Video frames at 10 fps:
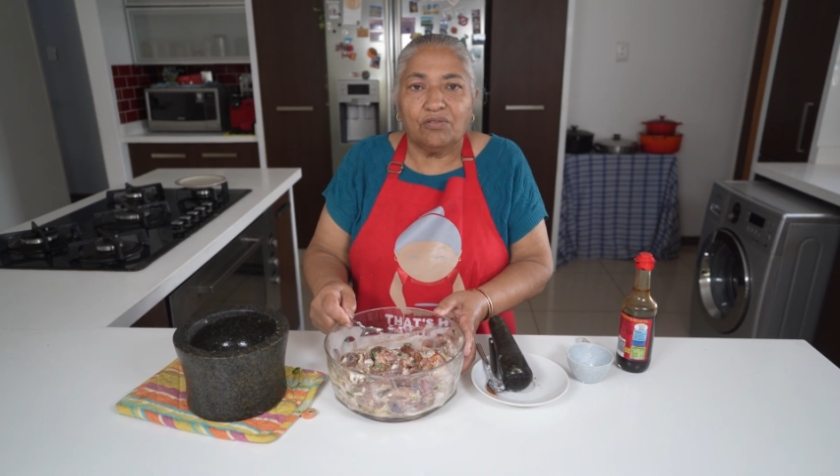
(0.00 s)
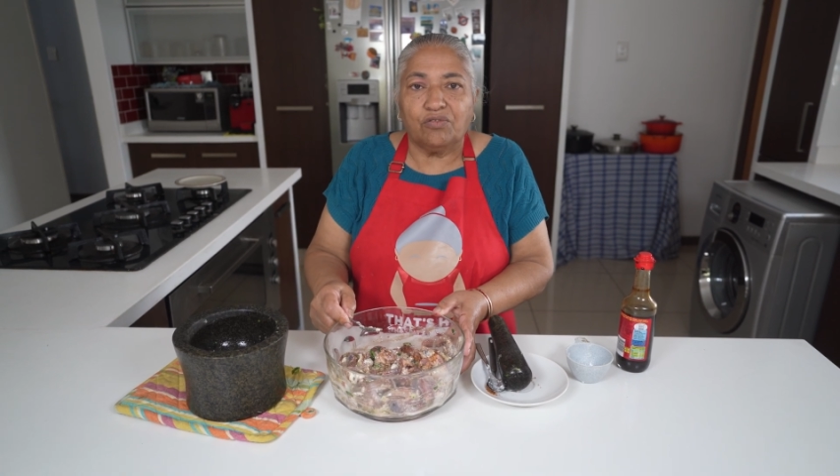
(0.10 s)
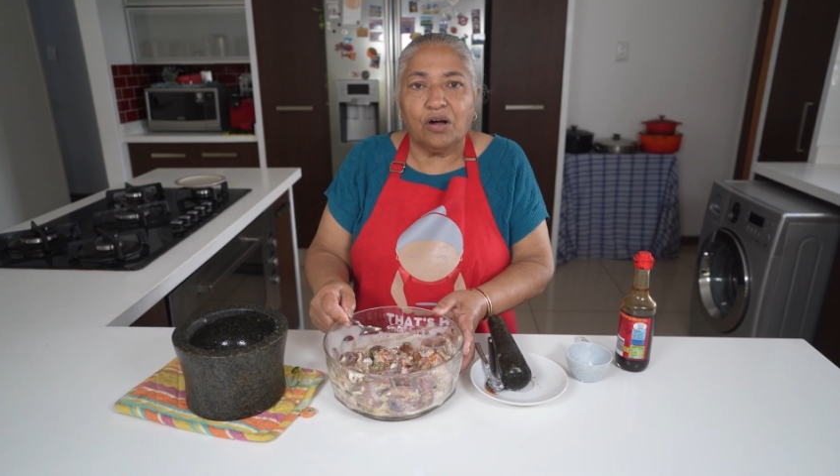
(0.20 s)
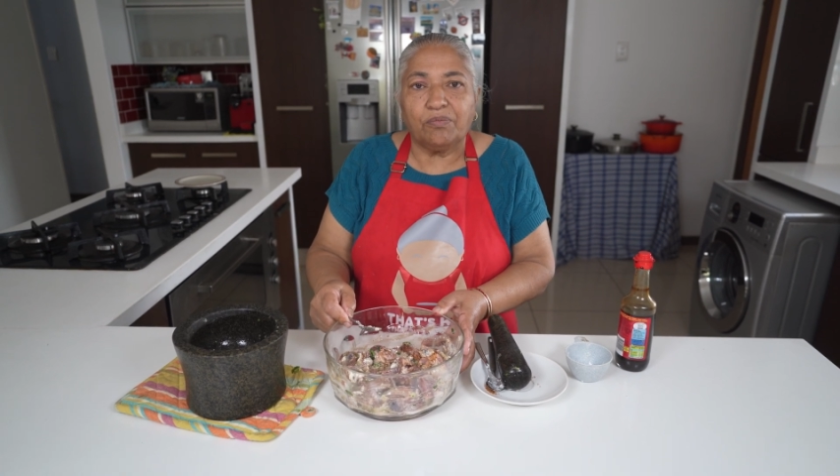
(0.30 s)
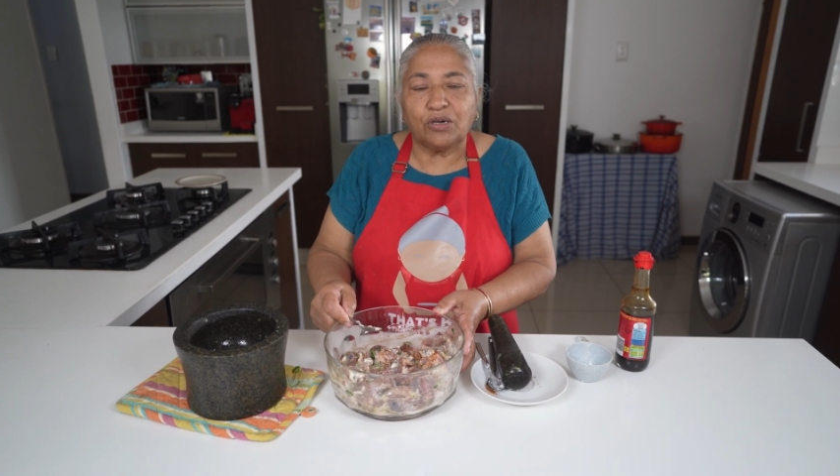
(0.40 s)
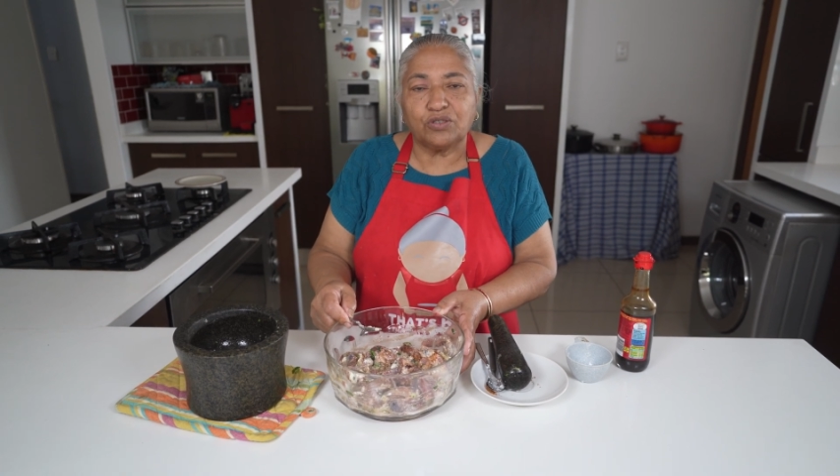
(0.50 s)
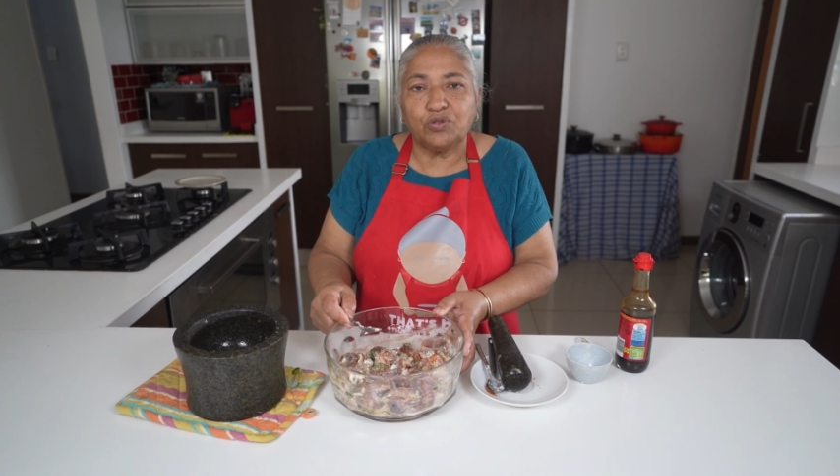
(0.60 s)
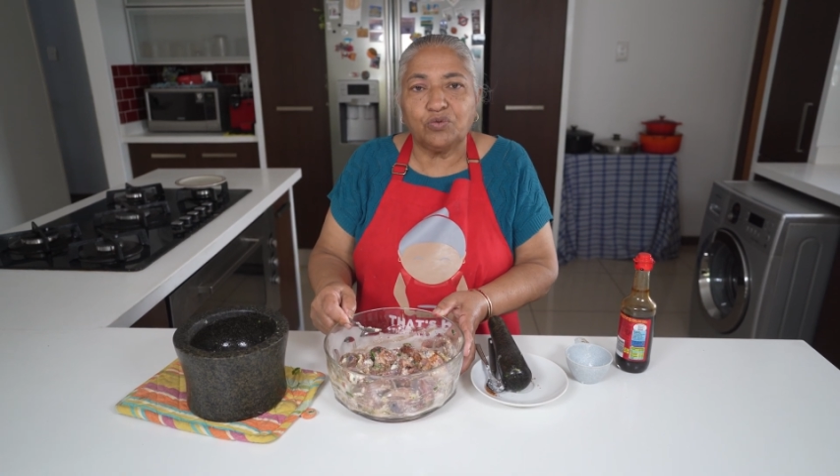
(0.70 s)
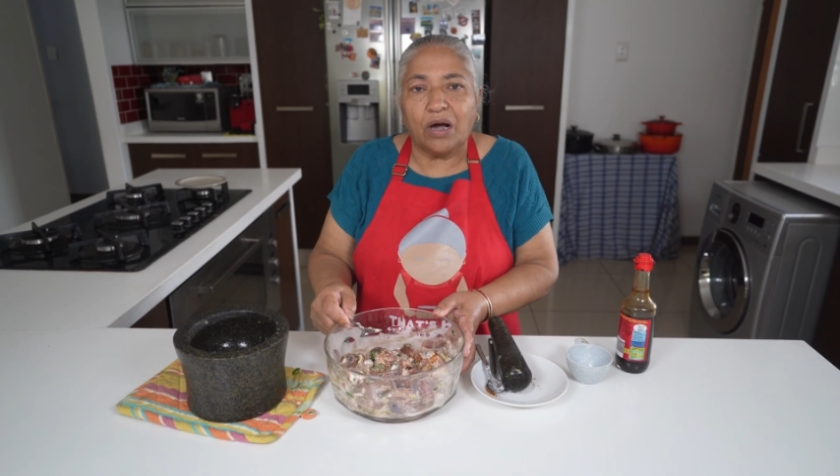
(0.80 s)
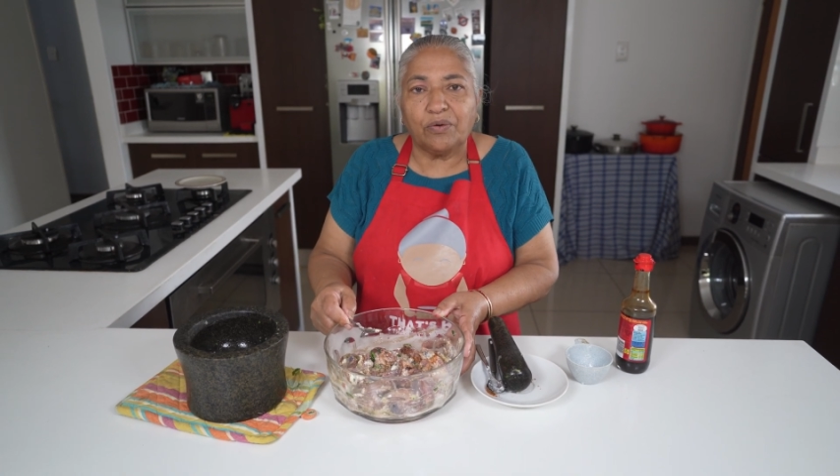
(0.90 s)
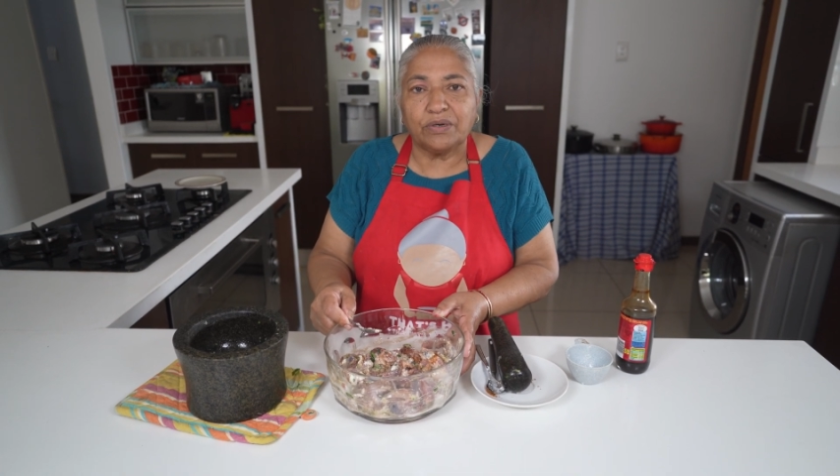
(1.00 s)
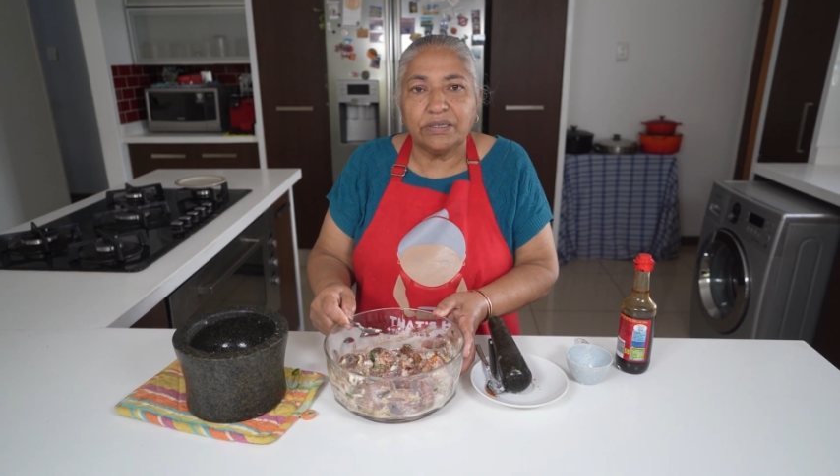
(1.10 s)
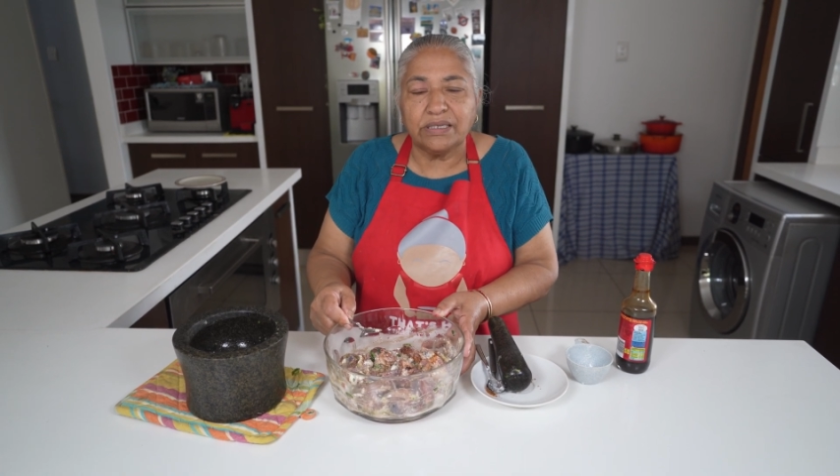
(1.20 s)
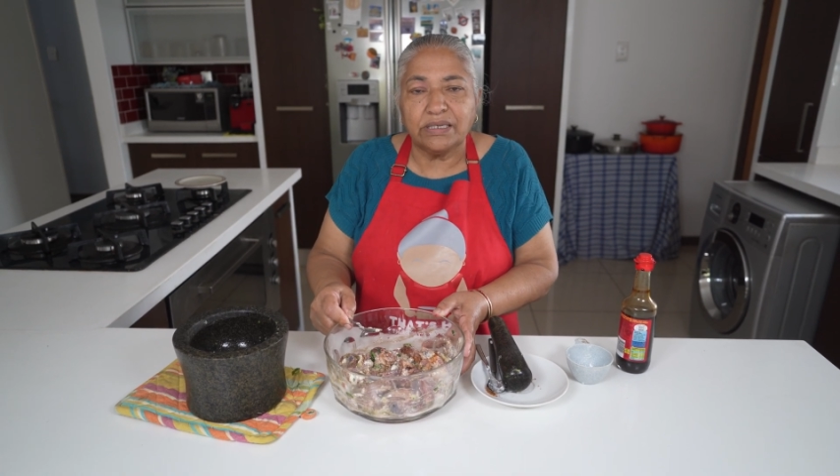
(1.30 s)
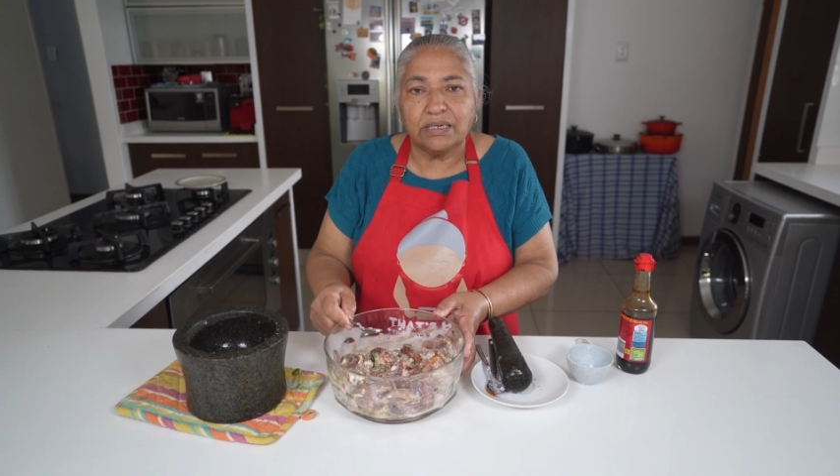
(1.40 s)
for about 2
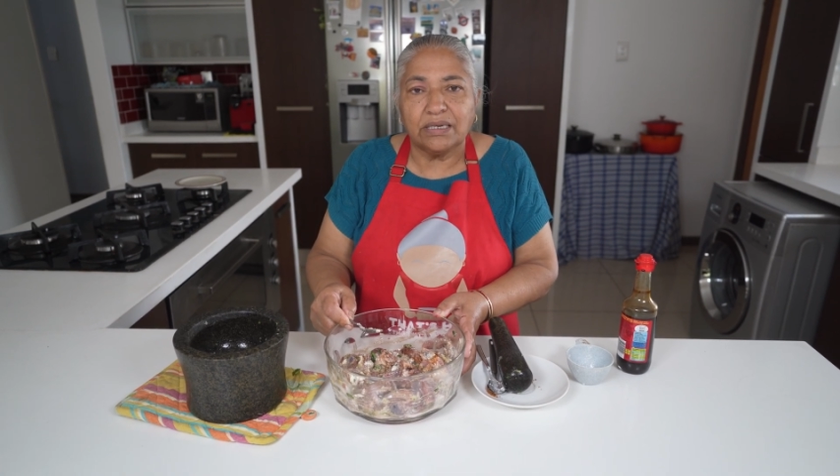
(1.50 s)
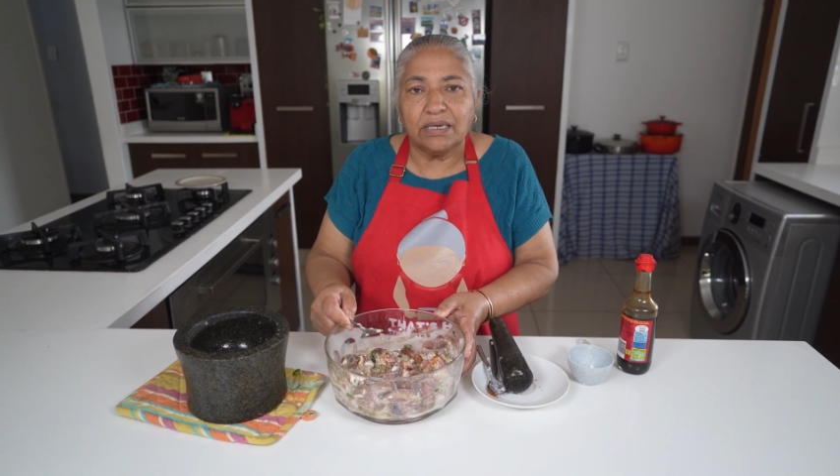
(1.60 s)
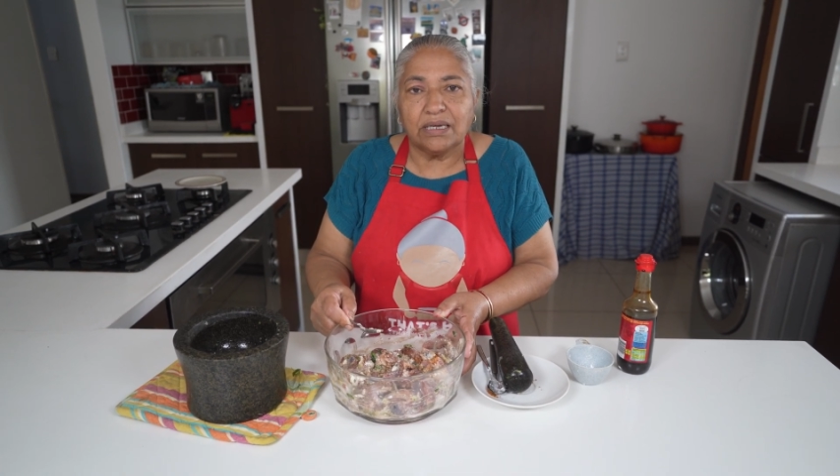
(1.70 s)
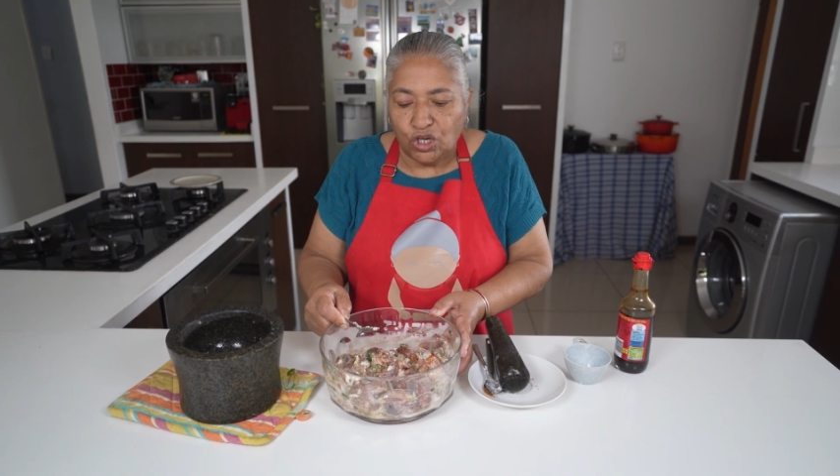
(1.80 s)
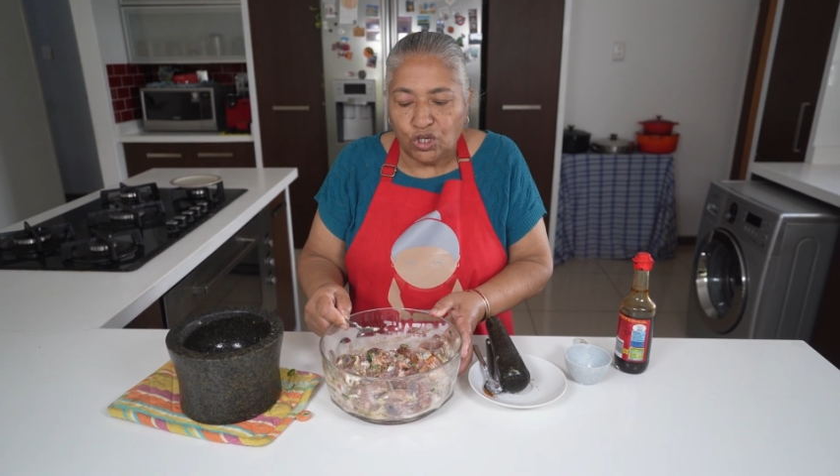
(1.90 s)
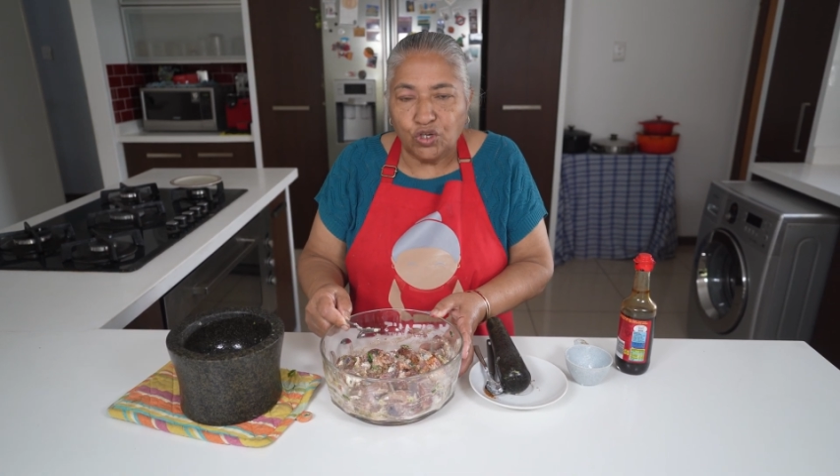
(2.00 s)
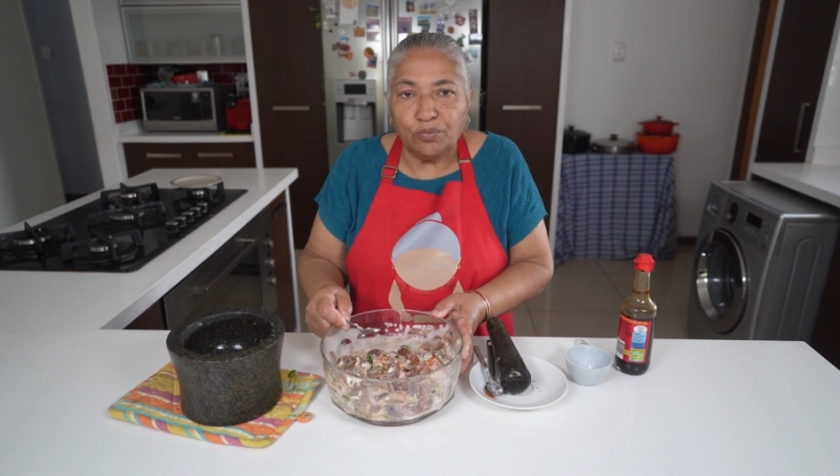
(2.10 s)
hours. You